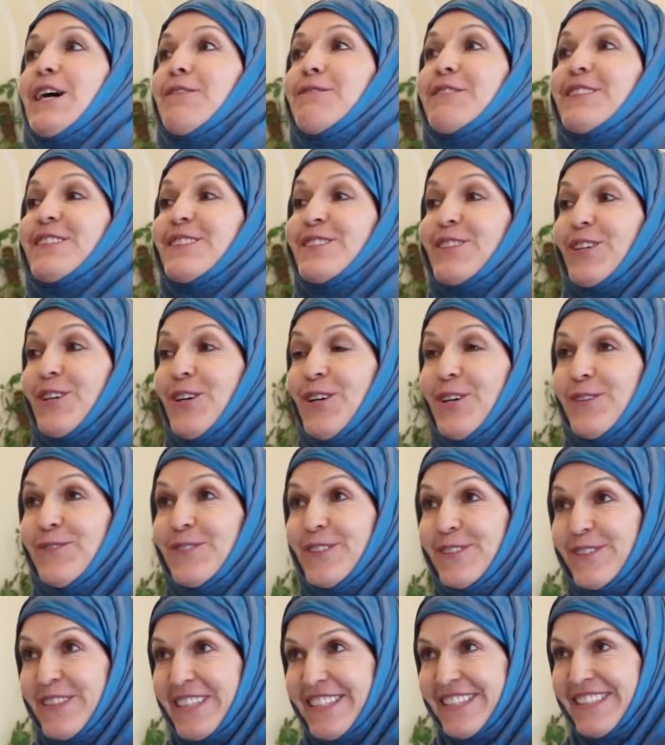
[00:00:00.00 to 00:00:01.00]
I was a
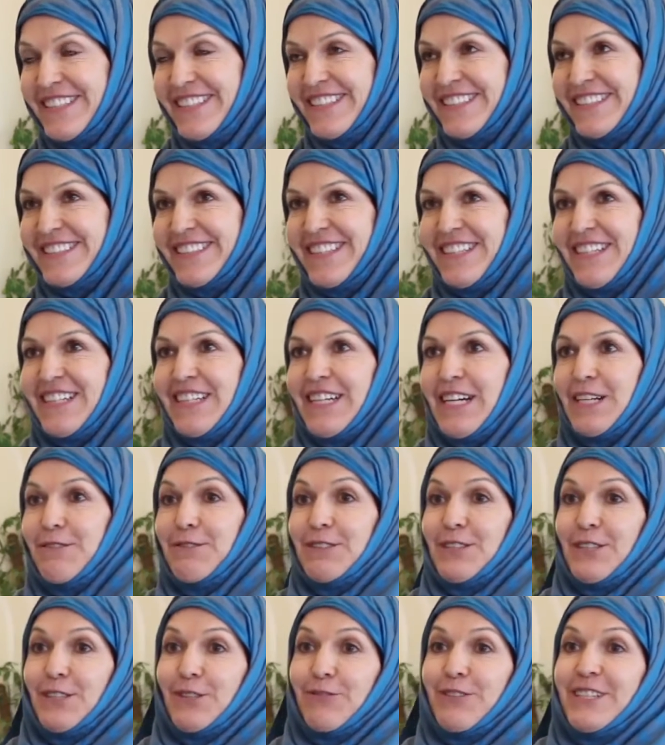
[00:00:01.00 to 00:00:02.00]
Jehovah's Witness. I
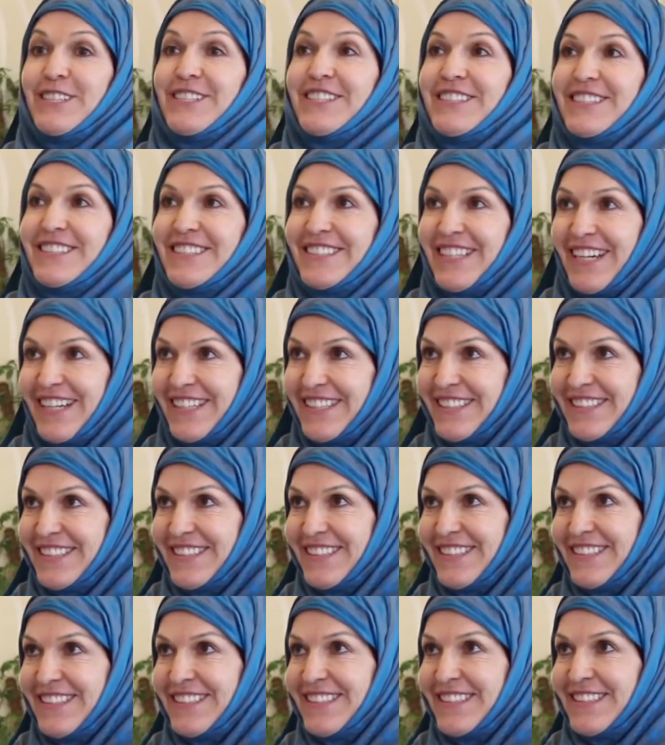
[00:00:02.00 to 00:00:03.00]
was a Christian
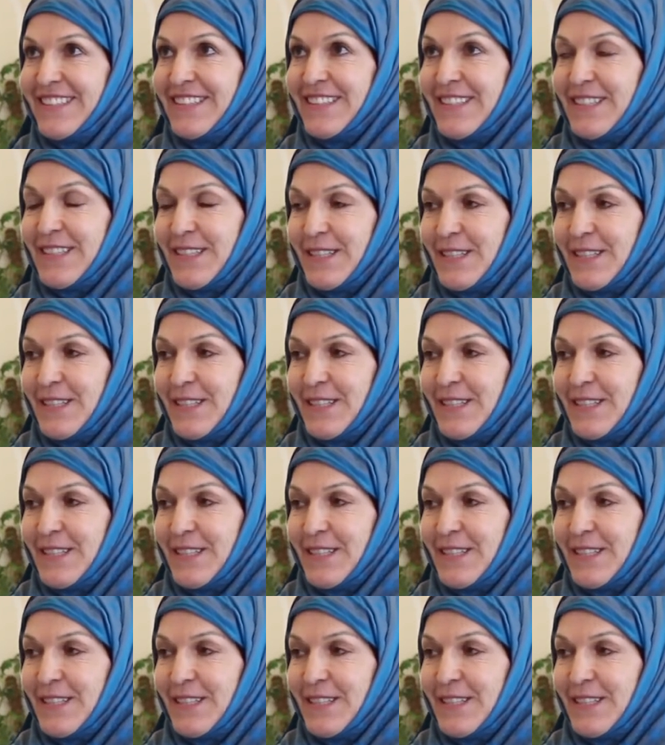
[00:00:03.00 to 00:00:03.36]
Scientist.